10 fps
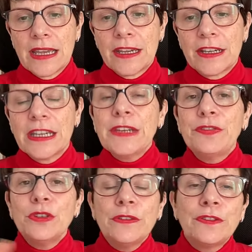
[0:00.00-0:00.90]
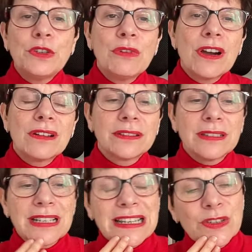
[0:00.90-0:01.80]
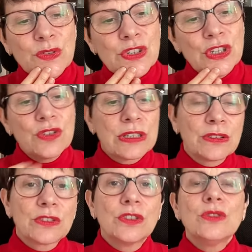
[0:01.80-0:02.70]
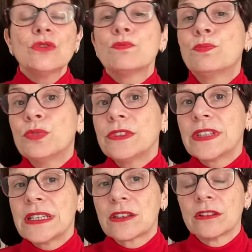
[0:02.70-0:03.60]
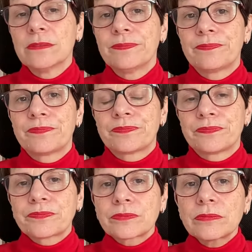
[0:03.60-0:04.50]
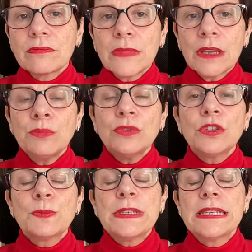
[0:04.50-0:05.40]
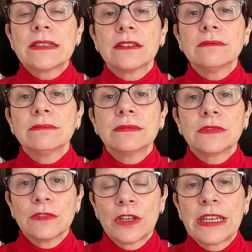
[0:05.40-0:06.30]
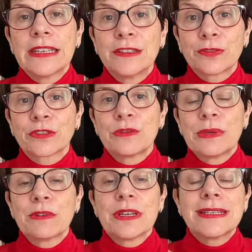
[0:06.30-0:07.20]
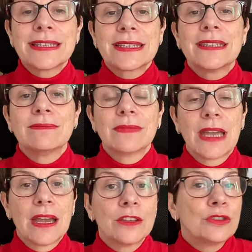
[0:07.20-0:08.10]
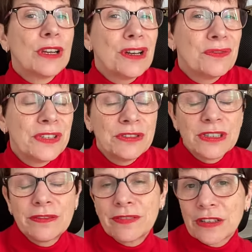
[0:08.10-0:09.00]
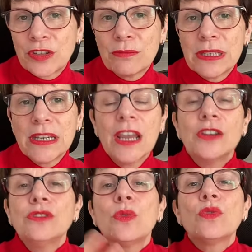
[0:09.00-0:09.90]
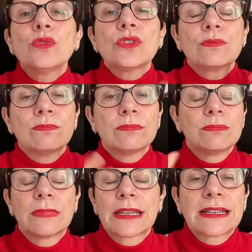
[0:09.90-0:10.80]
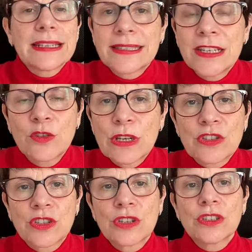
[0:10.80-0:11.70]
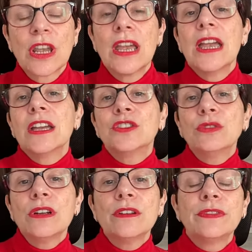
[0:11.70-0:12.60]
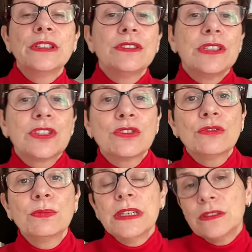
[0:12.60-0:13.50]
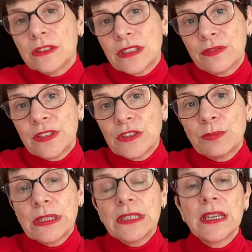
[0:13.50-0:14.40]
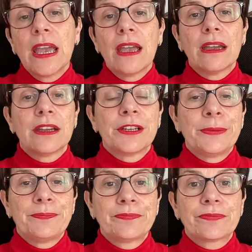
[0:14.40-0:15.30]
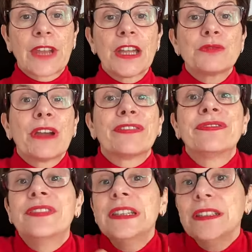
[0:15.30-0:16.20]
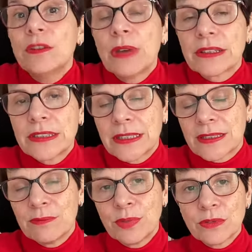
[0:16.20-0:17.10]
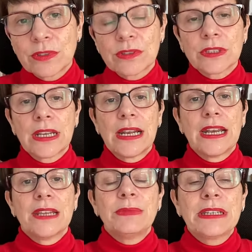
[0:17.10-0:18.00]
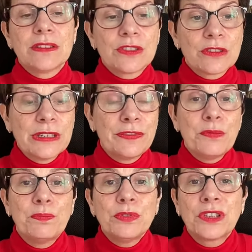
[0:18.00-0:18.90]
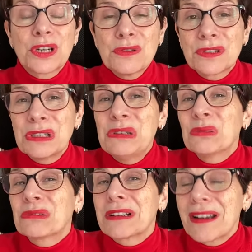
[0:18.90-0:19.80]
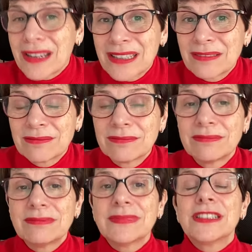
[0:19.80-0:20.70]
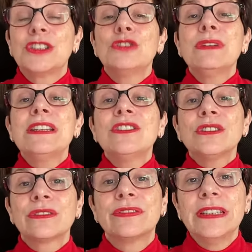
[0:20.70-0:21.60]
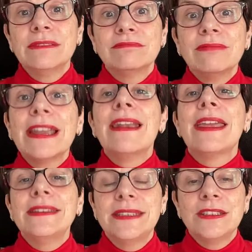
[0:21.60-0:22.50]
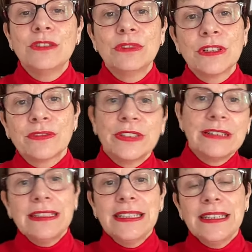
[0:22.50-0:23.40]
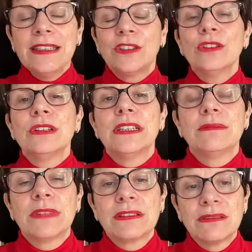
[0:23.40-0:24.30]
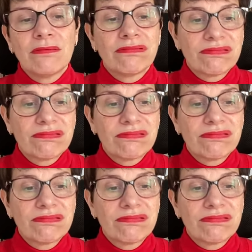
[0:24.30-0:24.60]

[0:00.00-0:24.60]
Uh, if if you are, I don't know, I don't know, put things on, put the species on again in front of the mirror and see do I love it? Does it flatter me? You know, all those classic questions. Do I love it? Does it suit me? Does it fit me? Um, how do I feel about it? That's important because if you put clothes that you don't like, you will not feel elated. You will not feel ee, girly because of,